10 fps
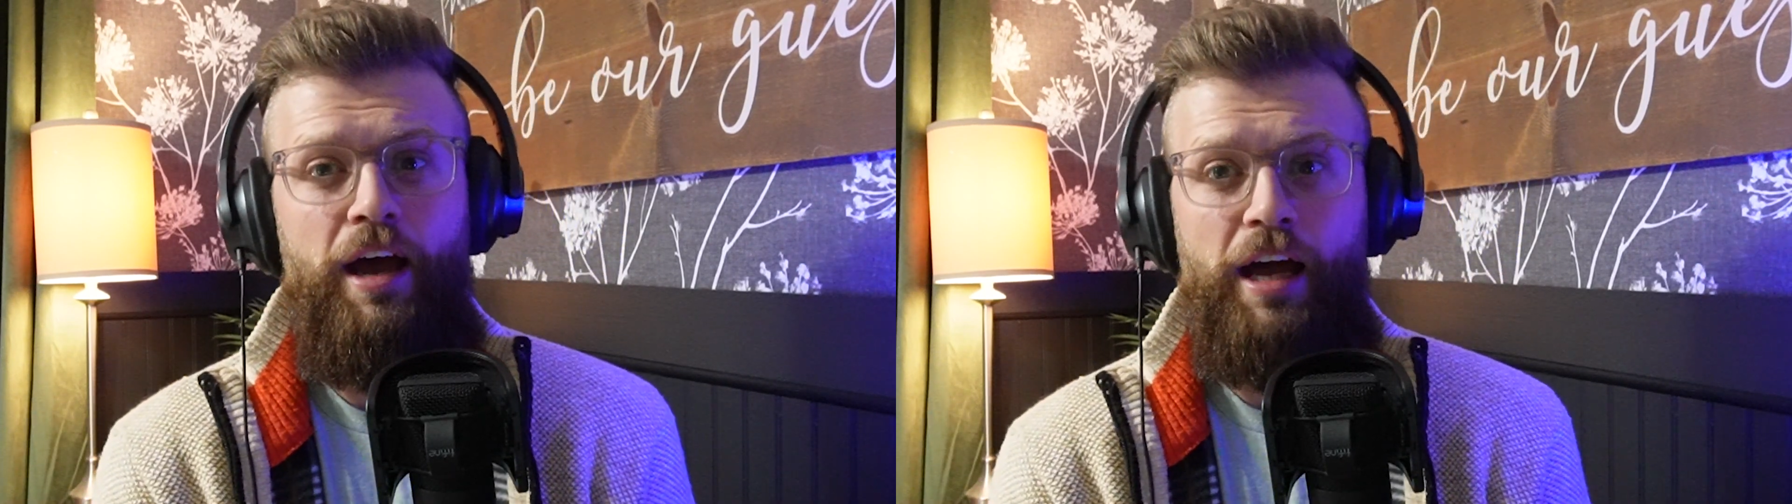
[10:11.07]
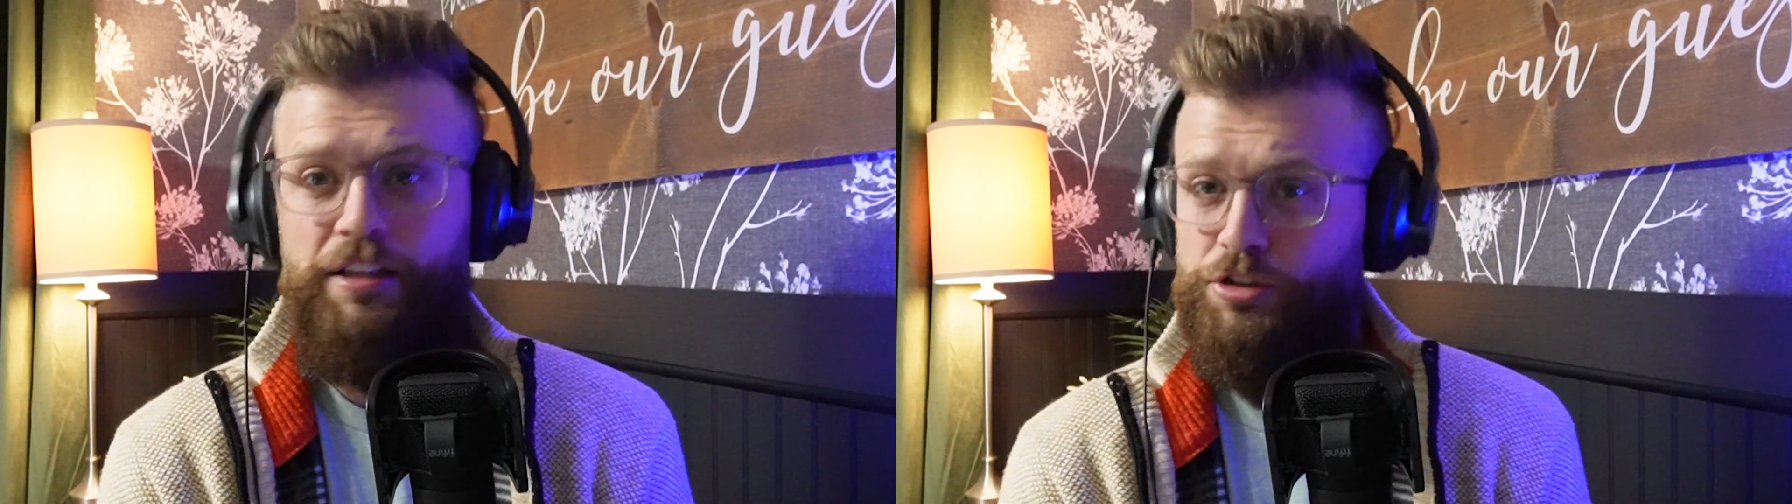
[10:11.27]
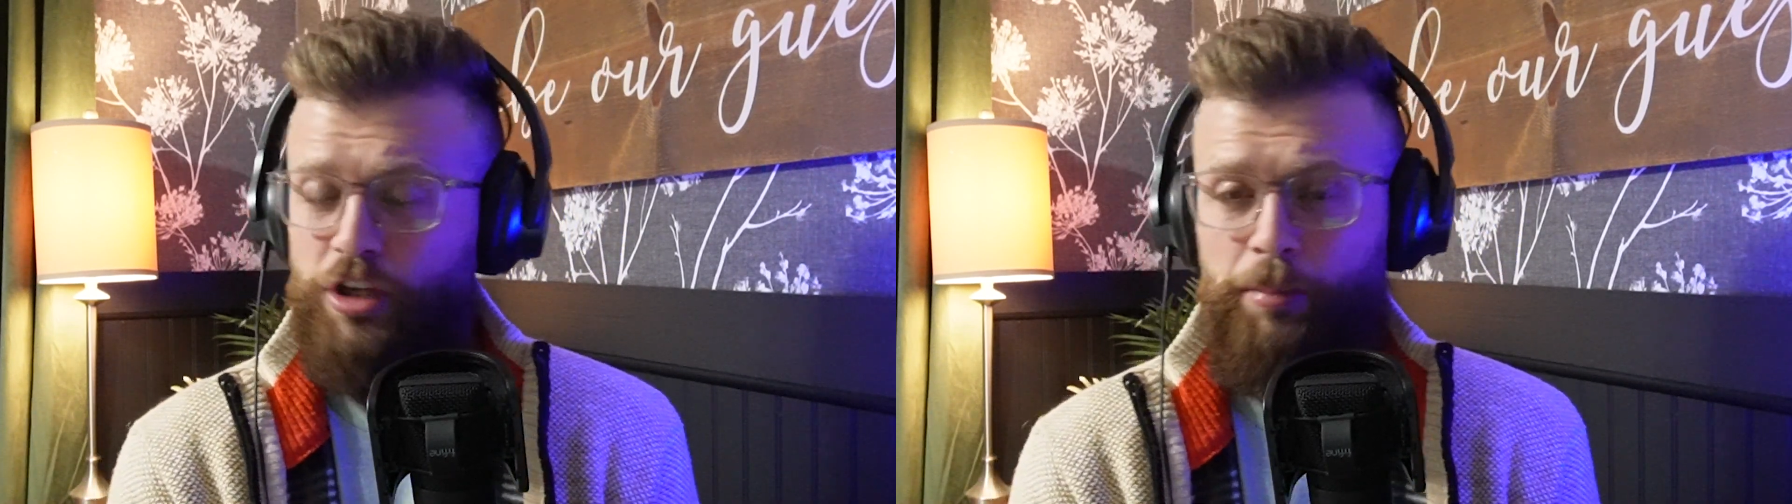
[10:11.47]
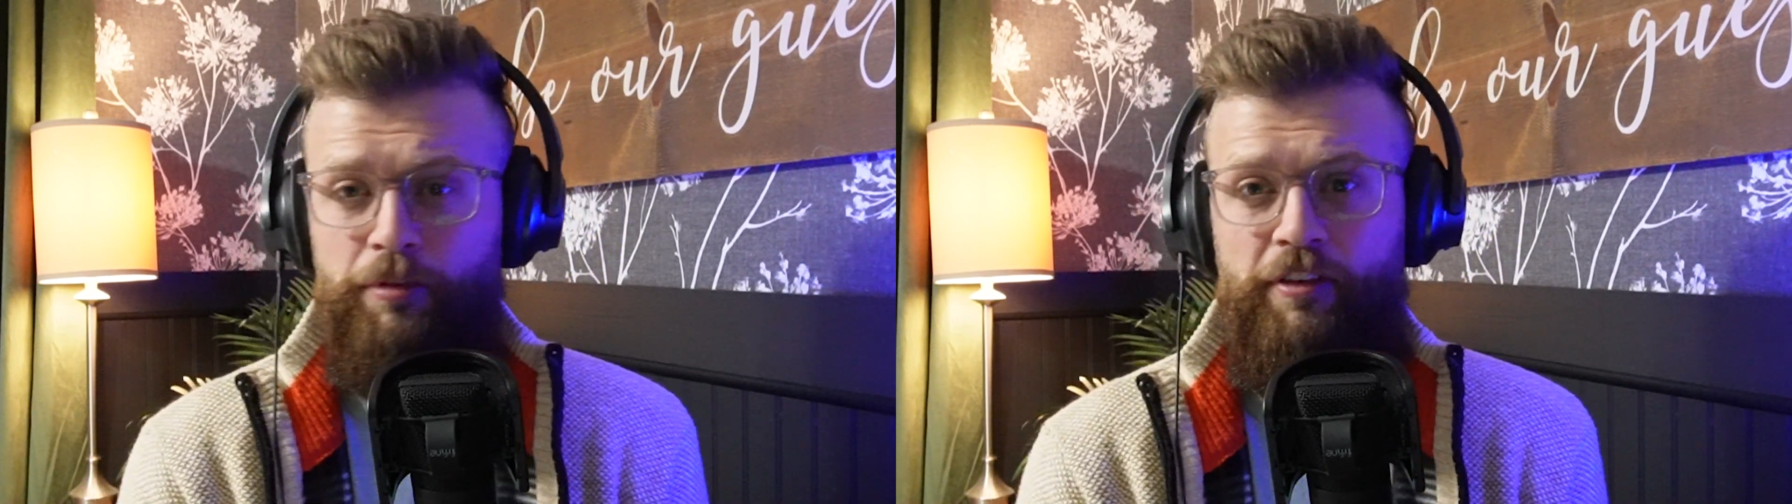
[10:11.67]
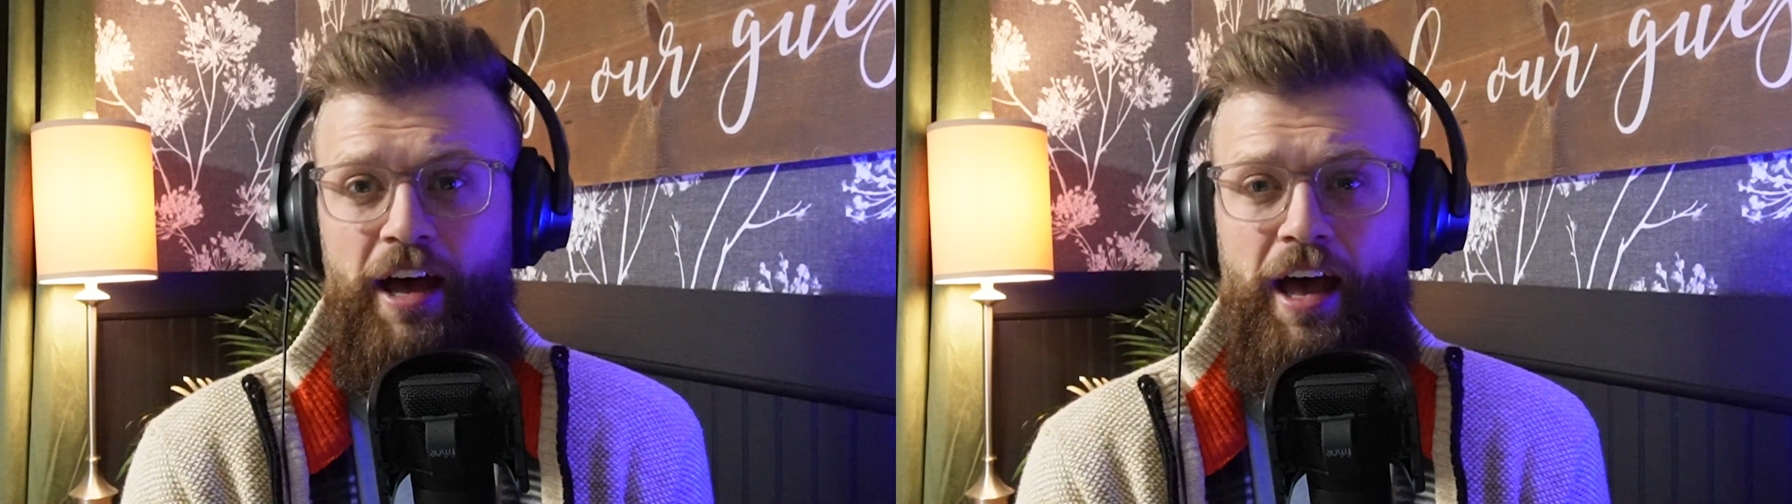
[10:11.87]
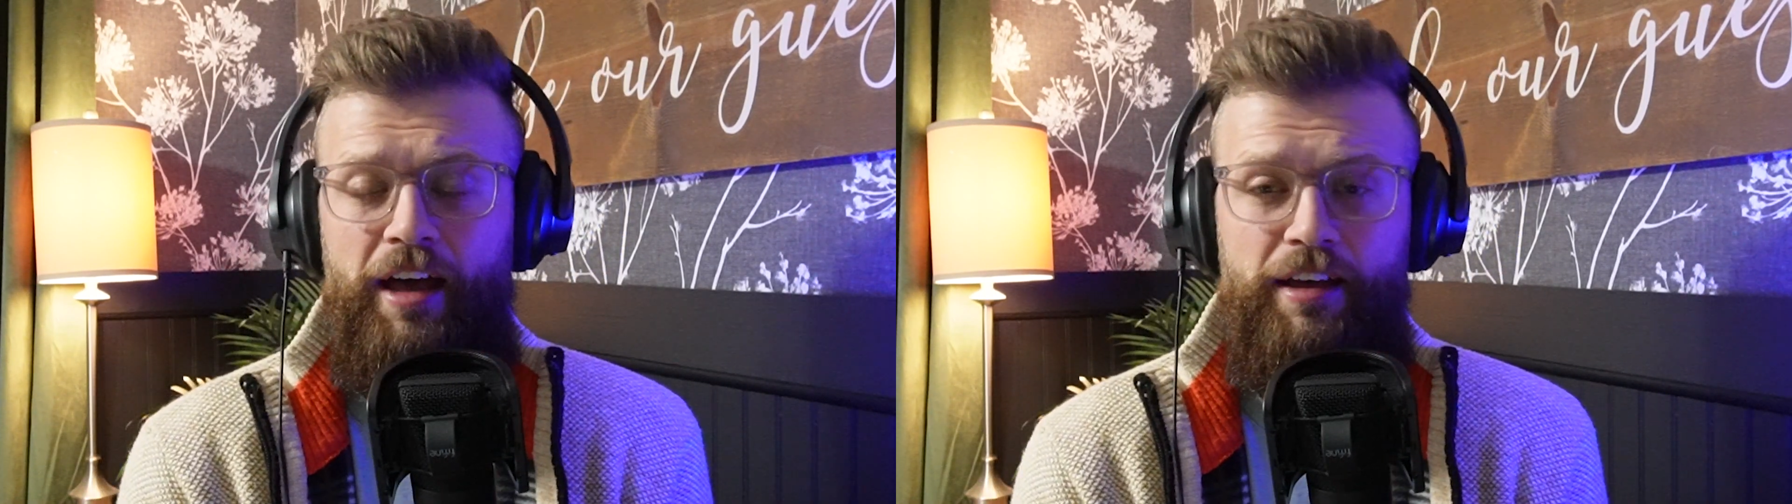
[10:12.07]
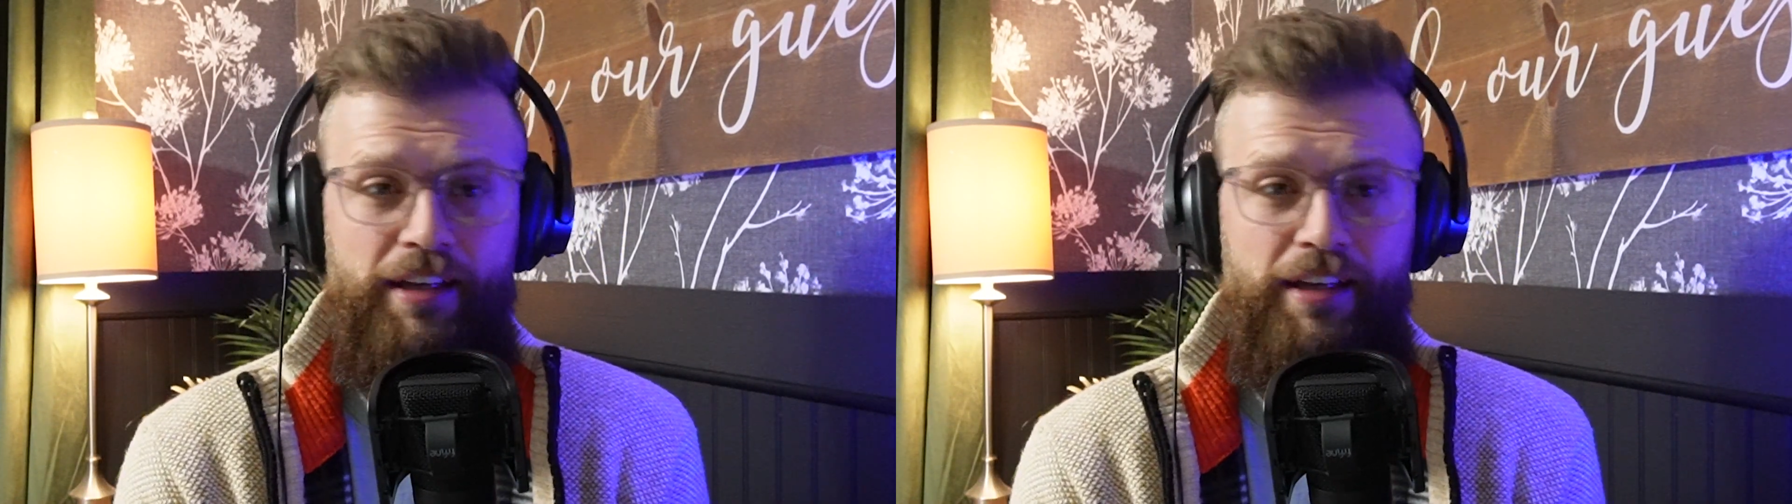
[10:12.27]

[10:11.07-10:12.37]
At the drop of a hat,